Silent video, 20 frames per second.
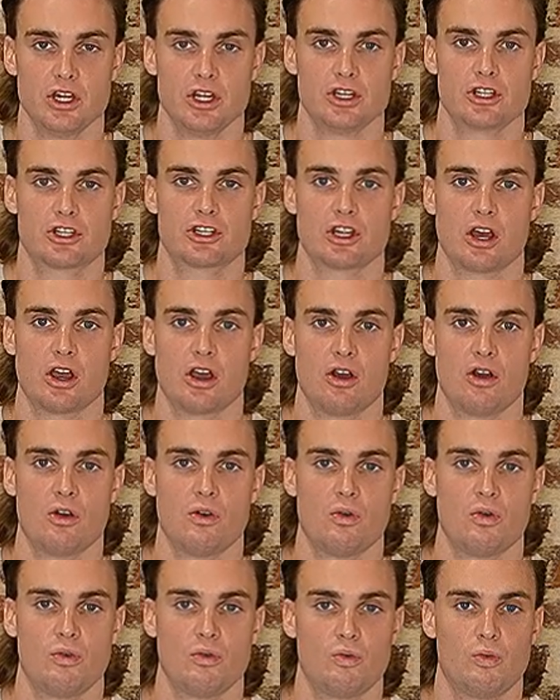
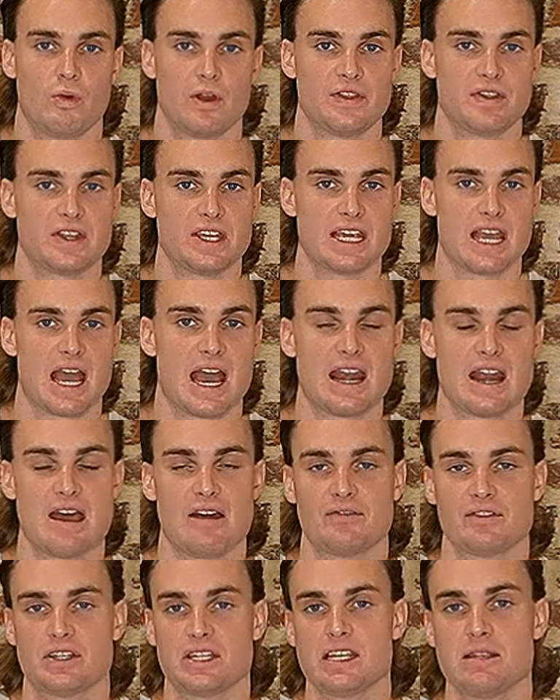So with the
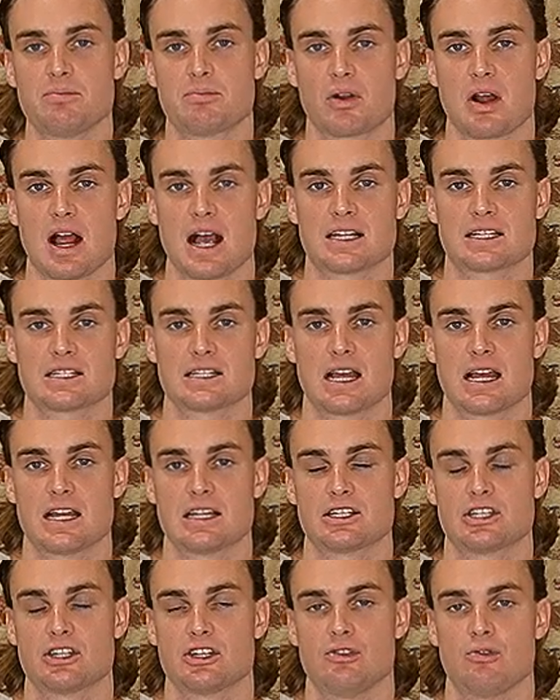NFT
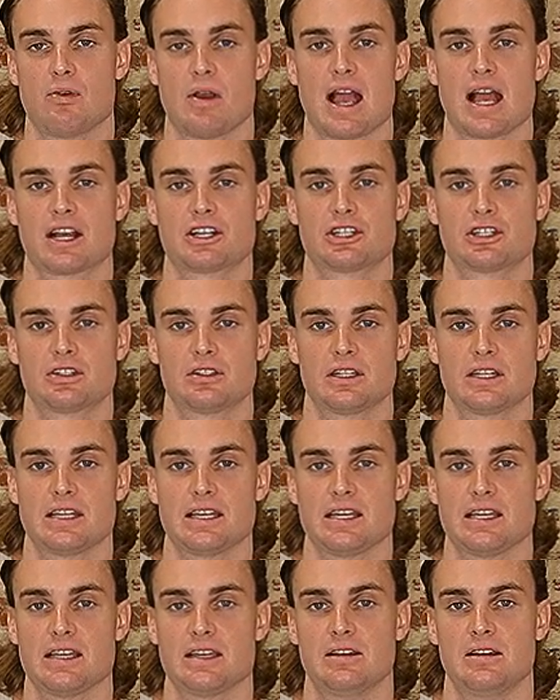process, you
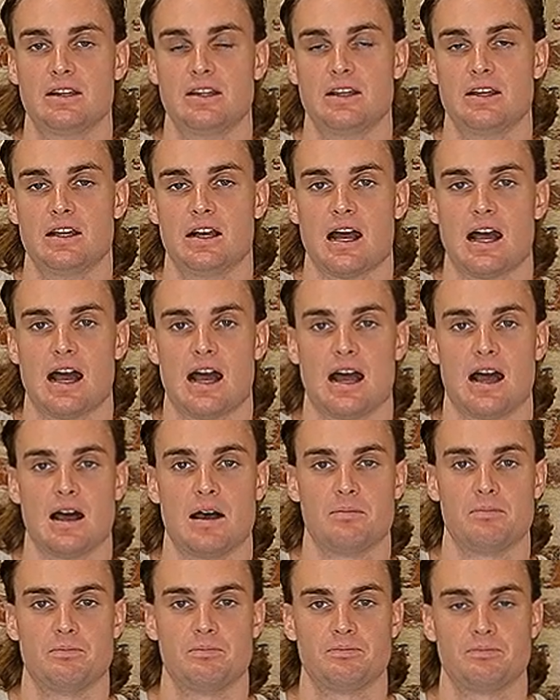actually
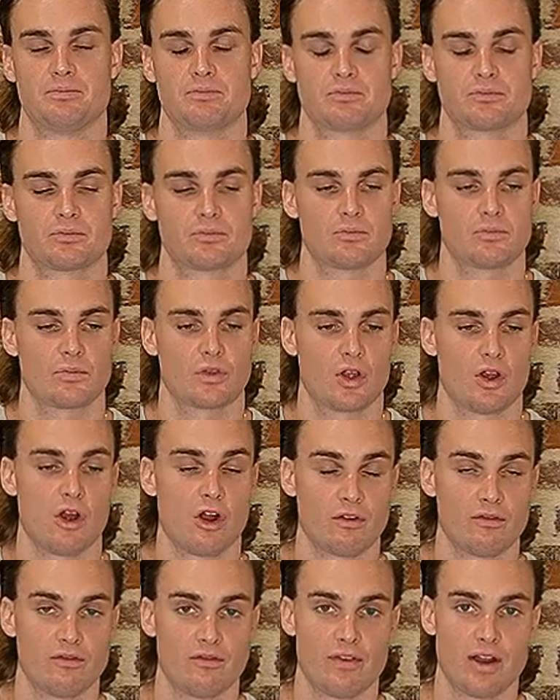
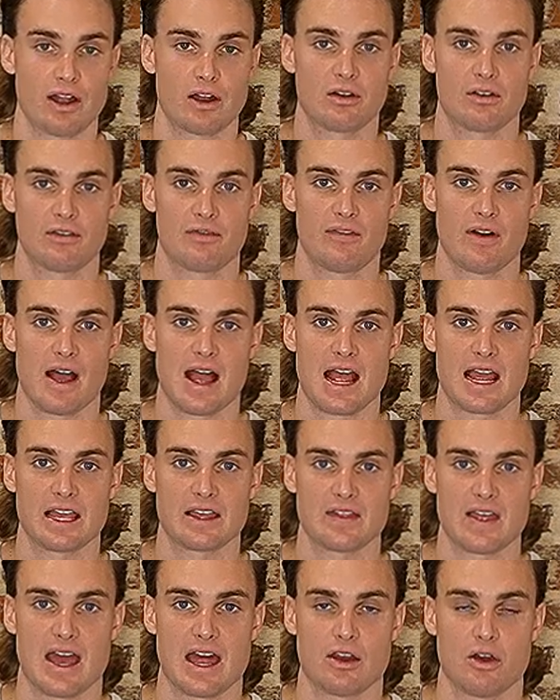are
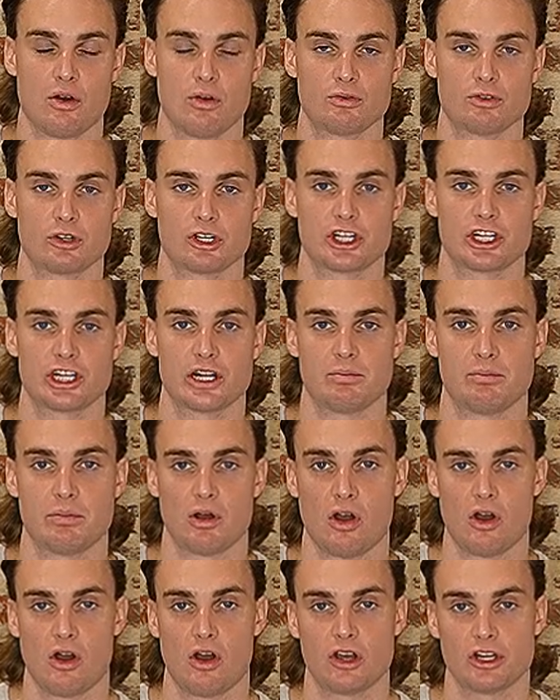verifying that ownership
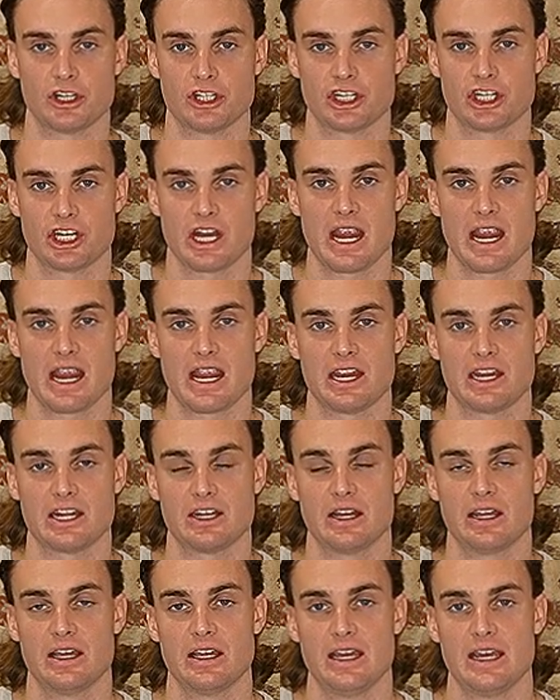on
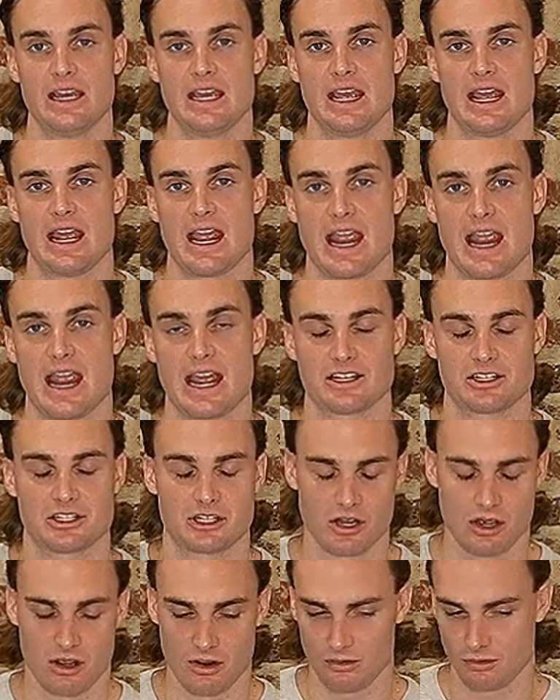chain, and
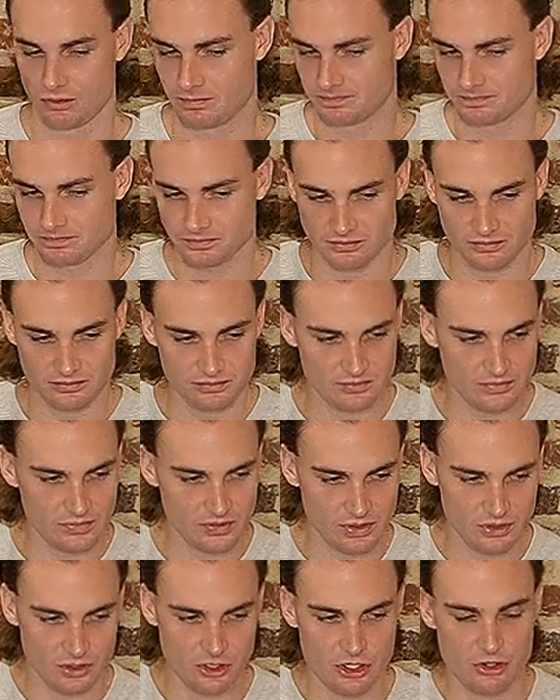so
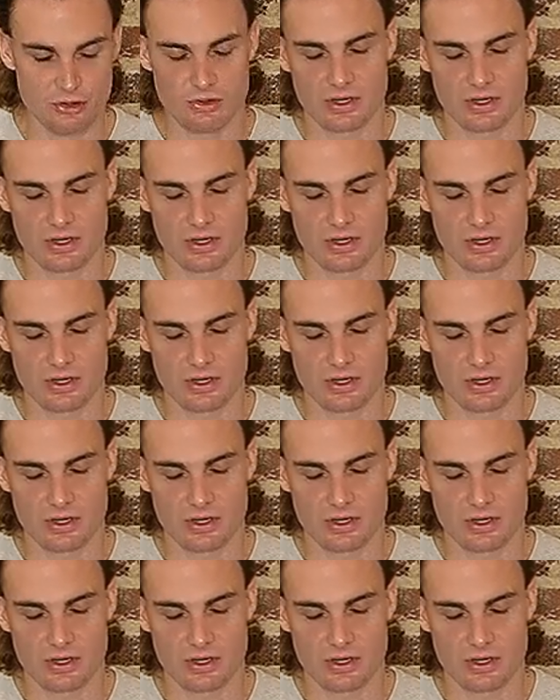you